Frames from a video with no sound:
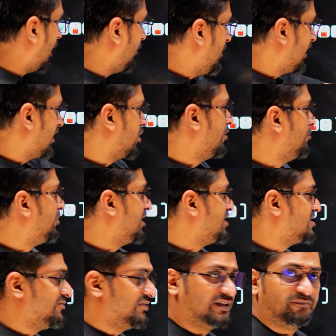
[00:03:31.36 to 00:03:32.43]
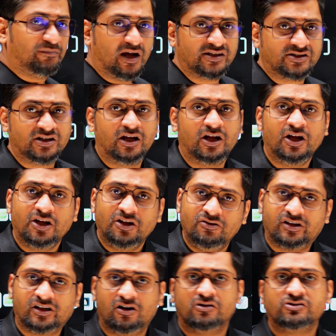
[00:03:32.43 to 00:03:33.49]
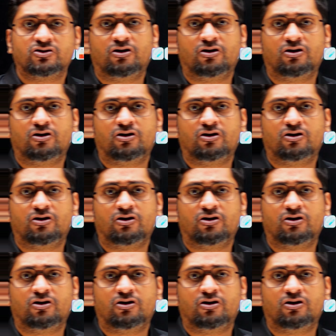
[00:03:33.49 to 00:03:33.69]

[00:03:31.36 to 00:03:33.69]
Make a comparison with the past. You can also